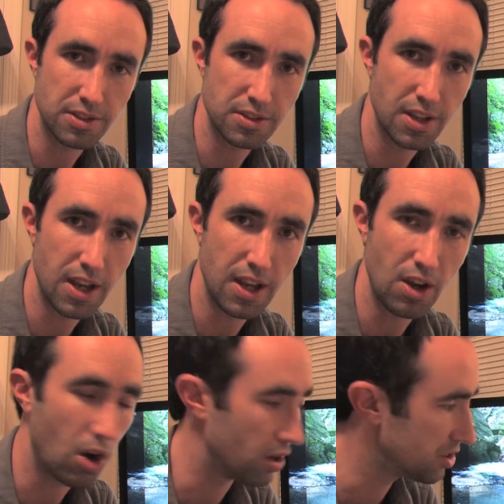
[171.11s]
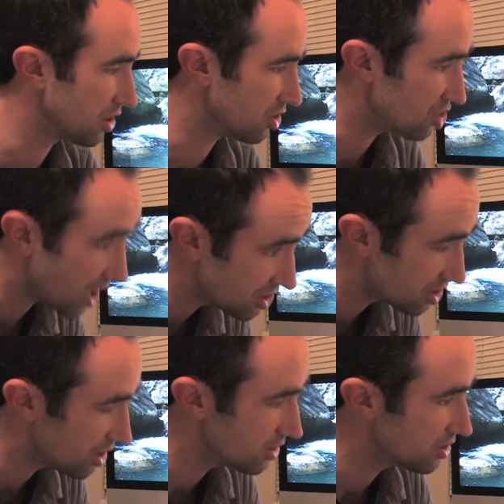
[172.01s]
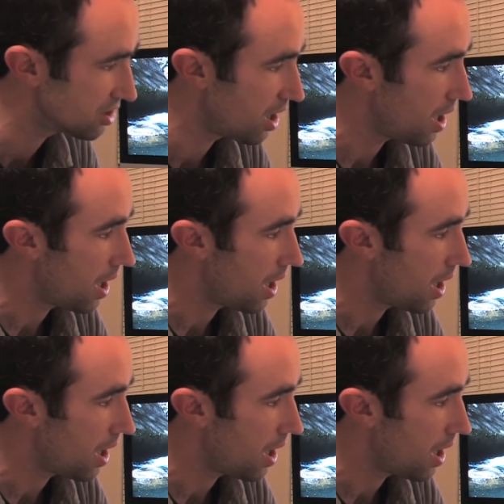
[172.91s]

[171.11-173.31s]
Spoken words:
to say or suggestions.